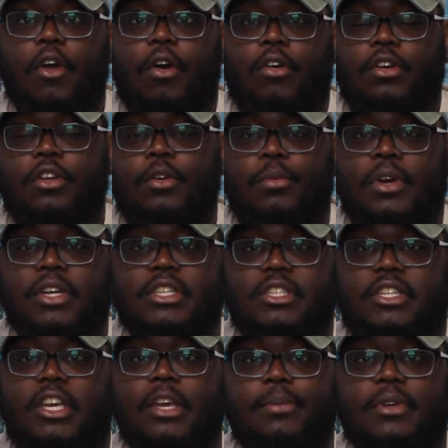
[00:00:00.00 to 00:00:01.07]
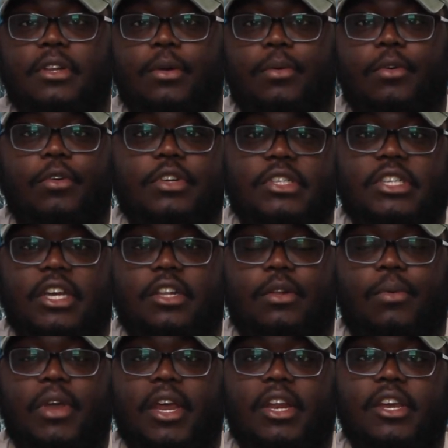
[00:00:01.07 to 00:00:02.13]
Or do you want to just keep it or see it the
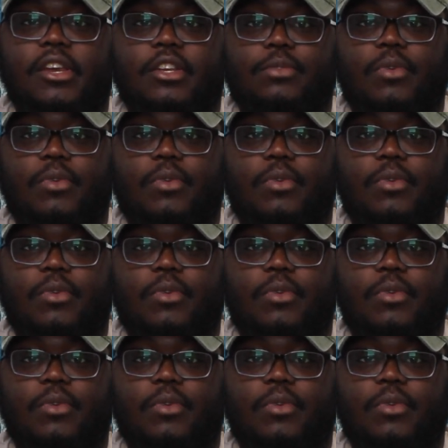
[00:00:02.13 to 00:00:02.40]
way it is,